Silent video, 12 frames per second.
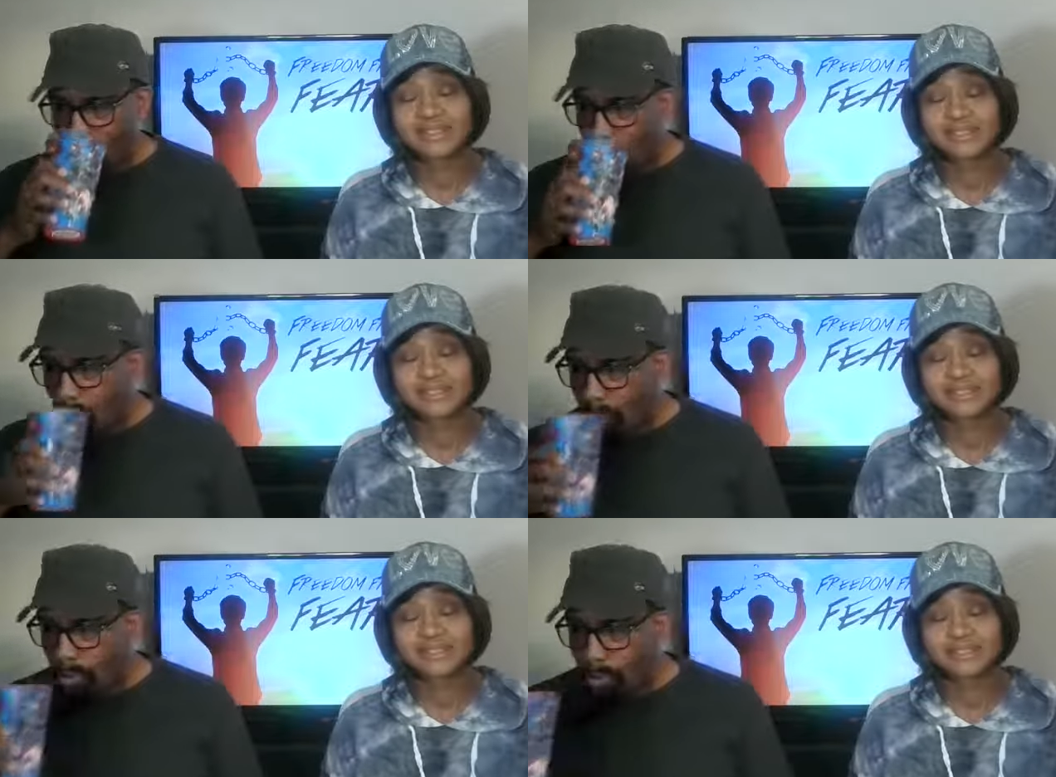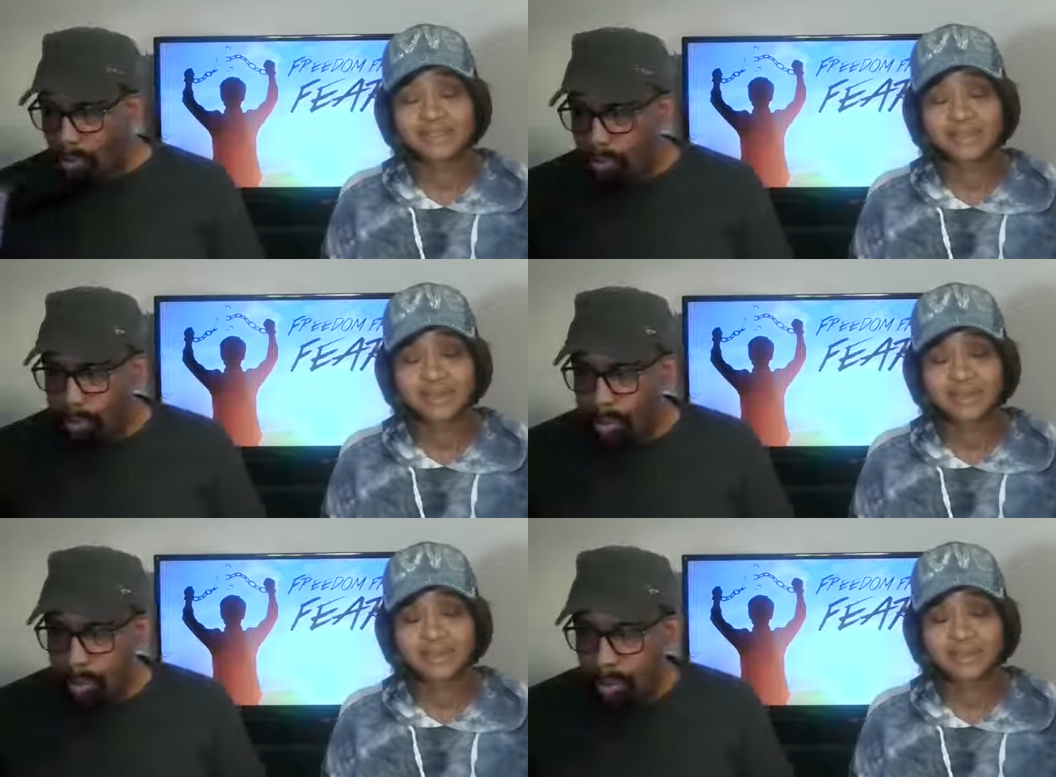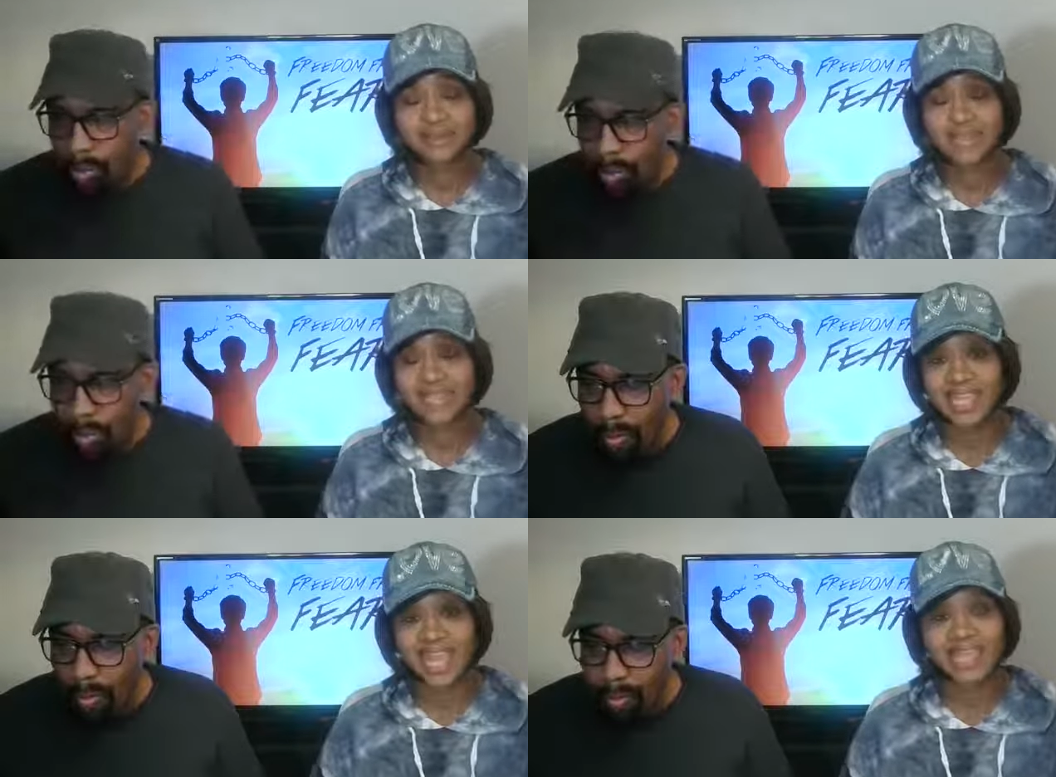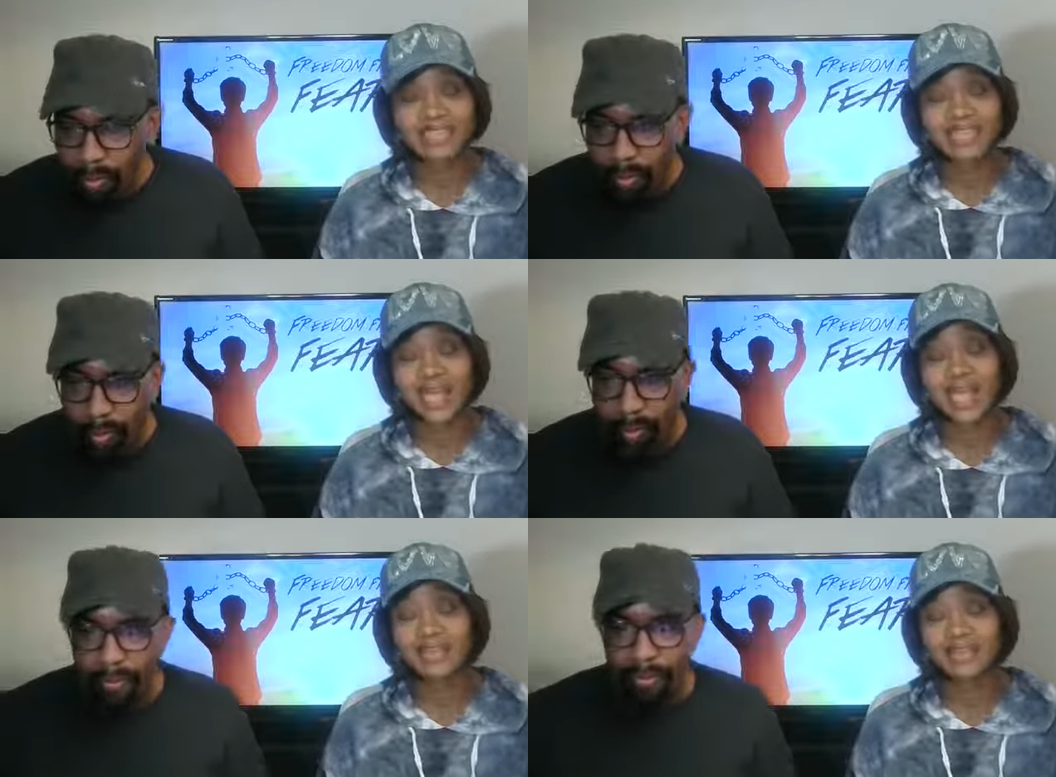Speaker 1: his uh, the
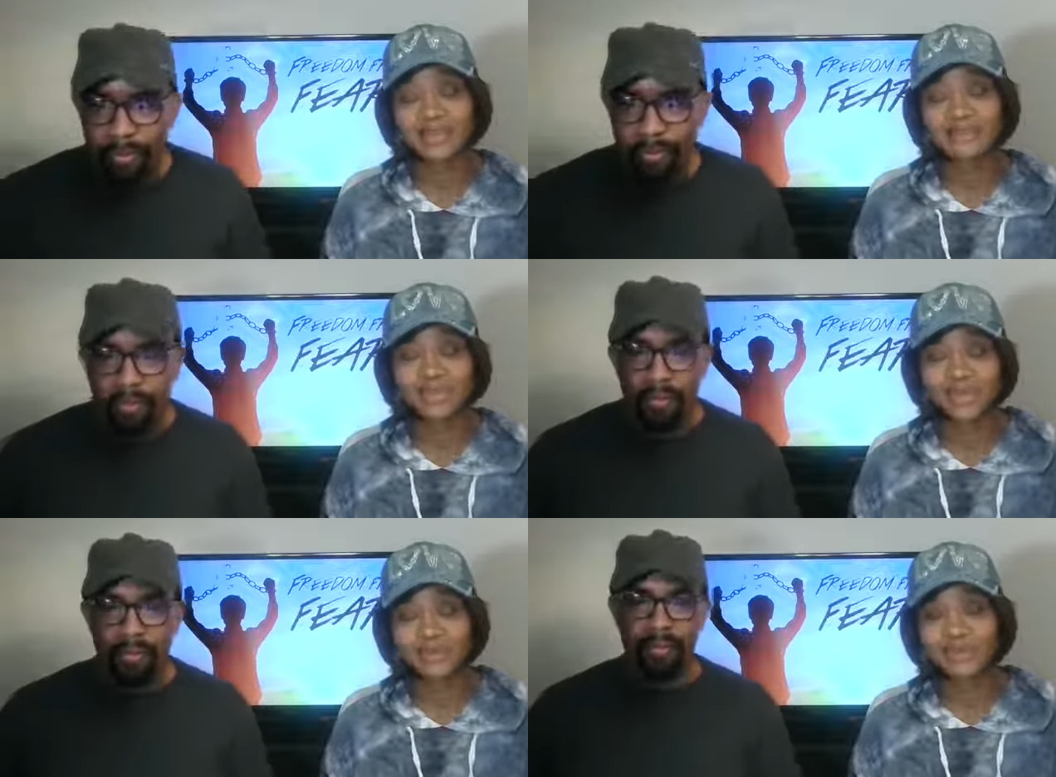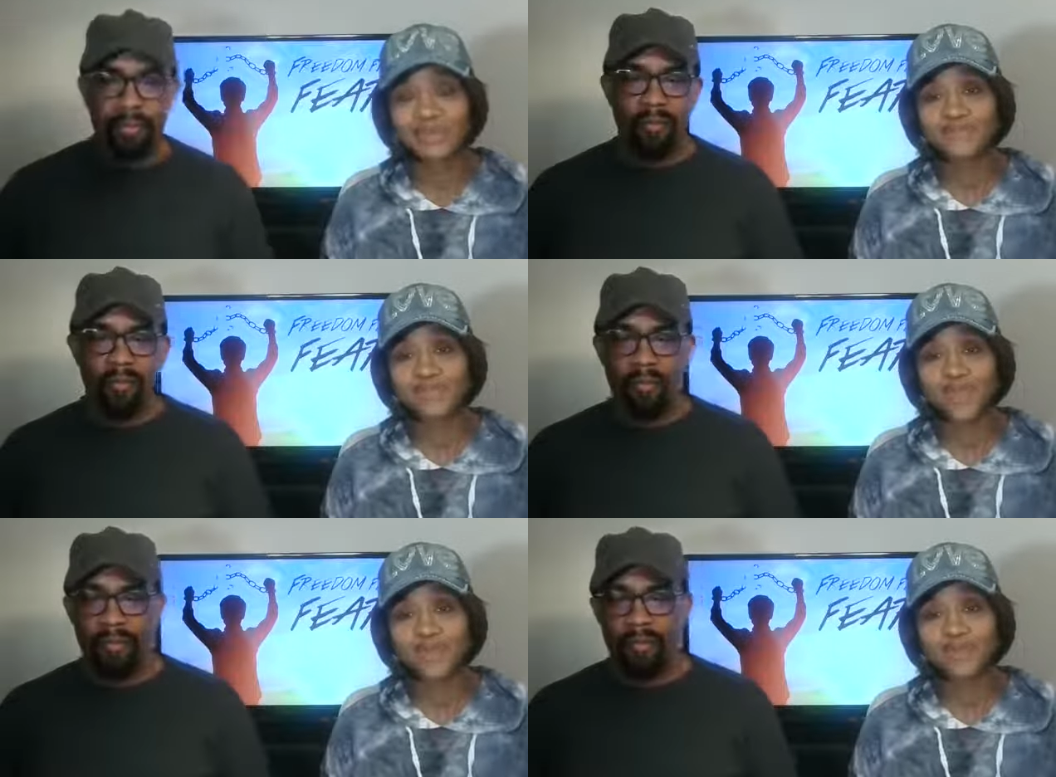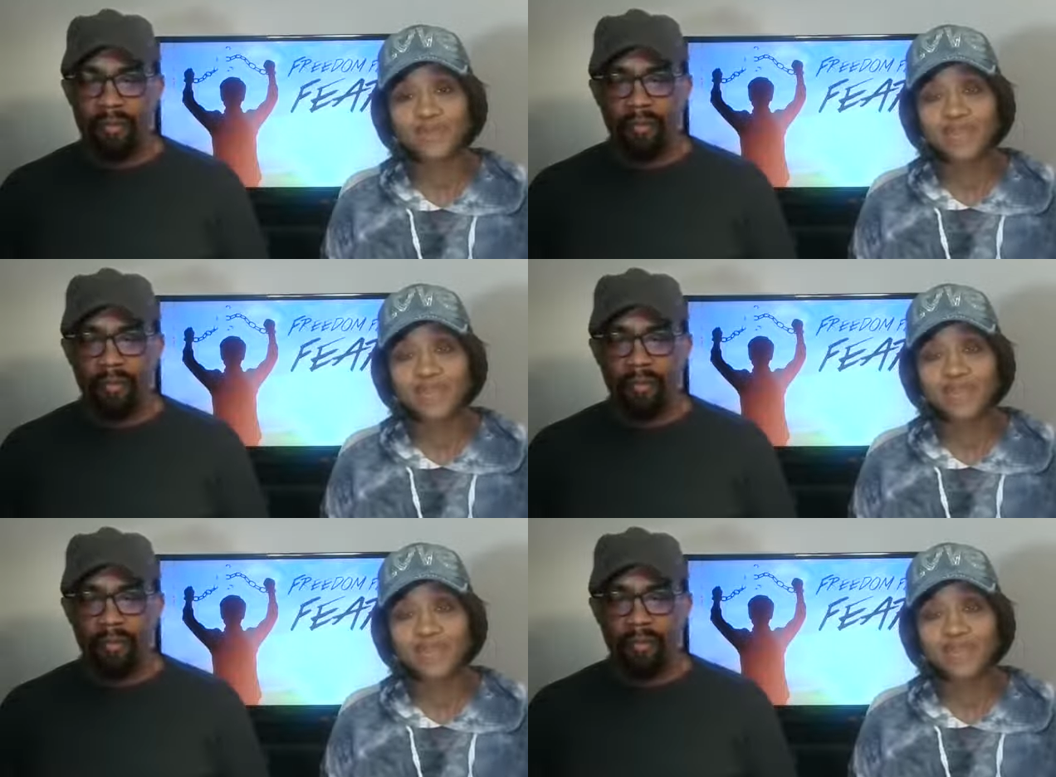anxiety and fear he felt.